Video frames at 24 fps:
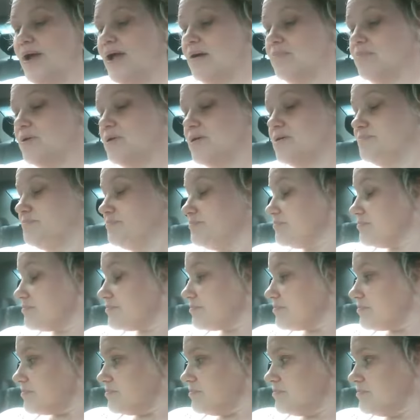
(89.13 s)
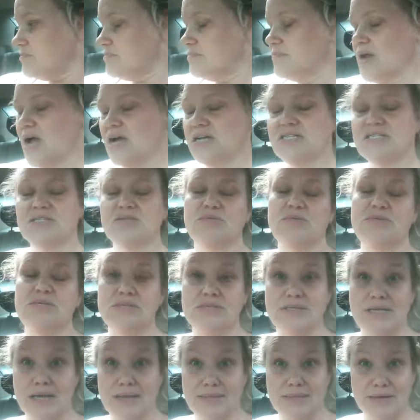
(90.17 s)
I just want to
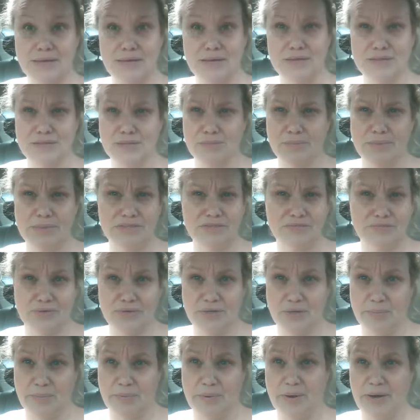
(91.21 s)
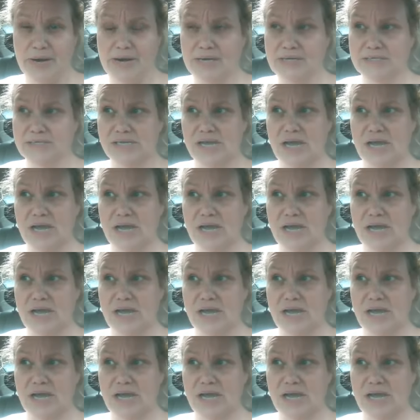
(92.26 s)
say thank you so much for your prayers.